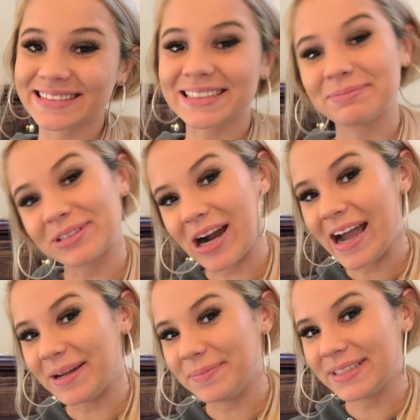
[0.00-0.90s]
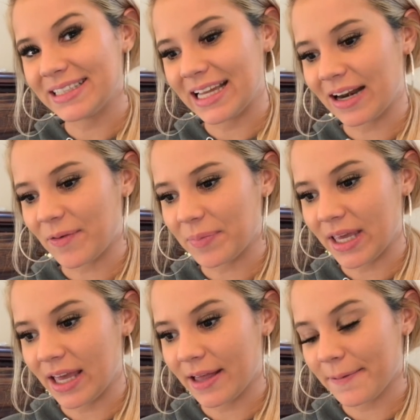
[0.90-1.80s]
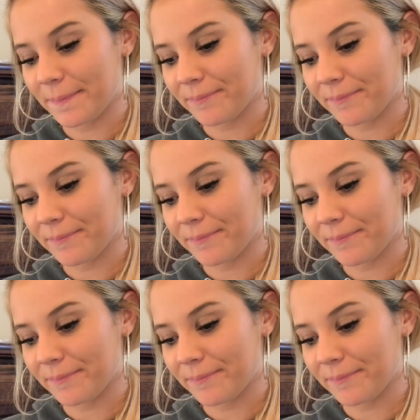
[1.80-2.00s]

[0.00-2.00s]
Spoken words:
subscribe, and I'll be